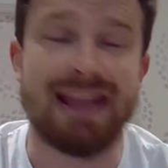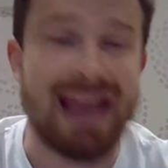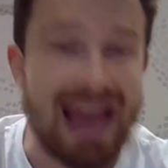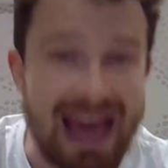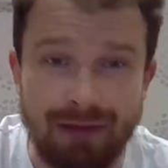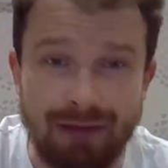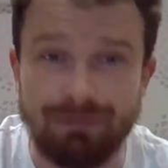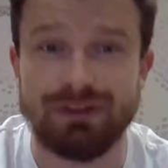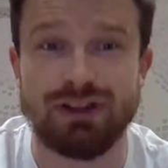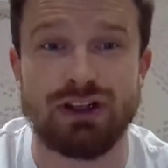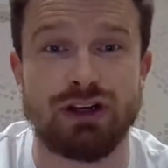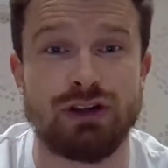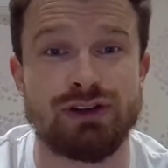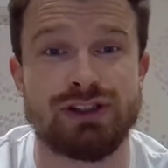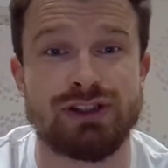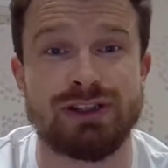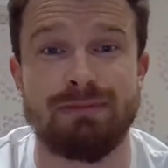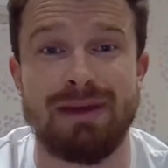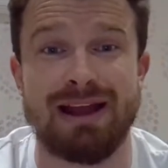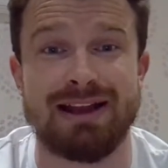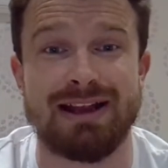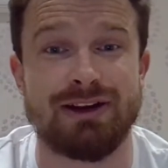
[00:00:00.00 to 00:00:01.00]
They have to
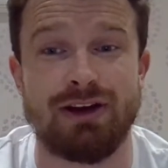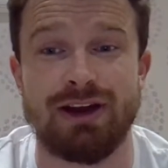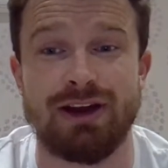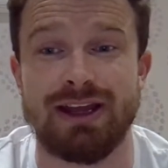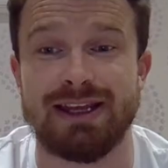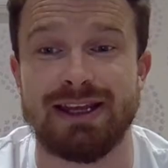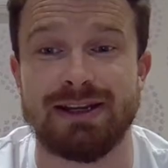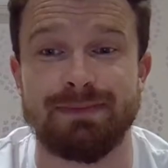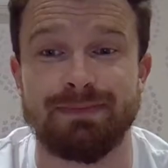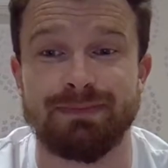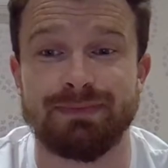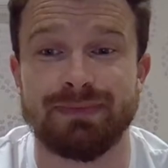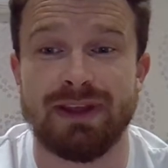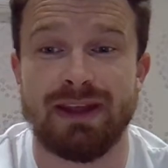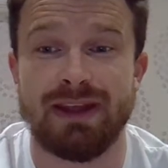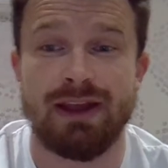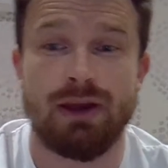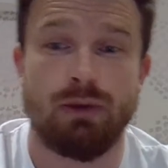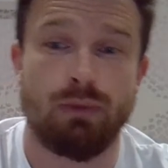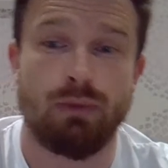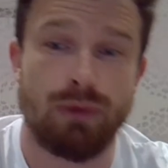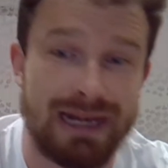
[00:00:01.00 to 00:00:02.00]
lose to Man United.
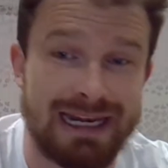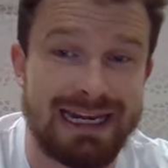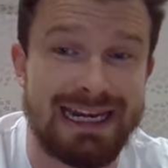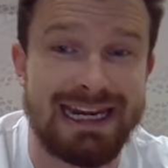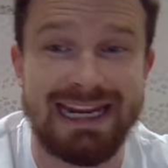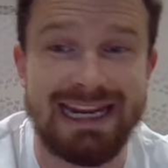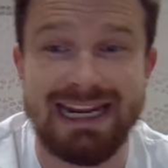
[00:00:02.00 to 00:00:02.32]
We